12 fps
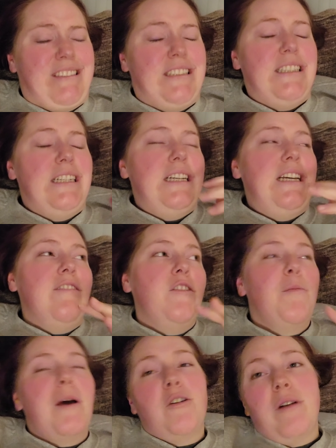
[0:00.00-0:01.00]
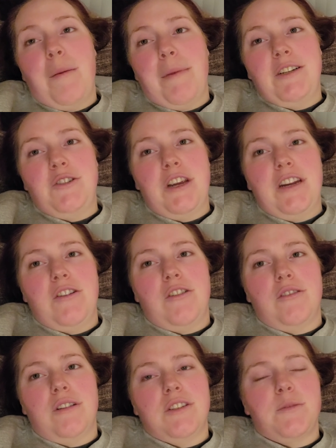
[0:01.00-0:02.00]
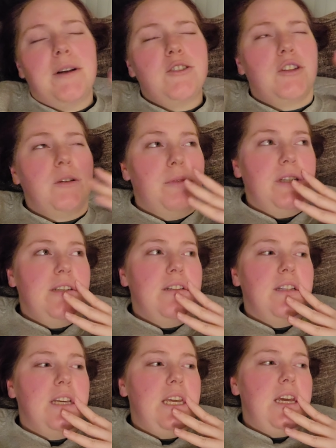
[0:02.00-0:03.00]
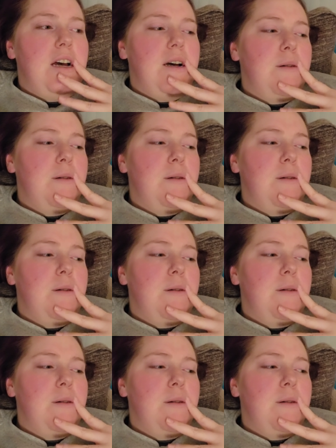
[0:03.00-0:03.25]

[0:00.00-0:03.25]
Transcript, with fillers: If you've been around my channel, especially recently,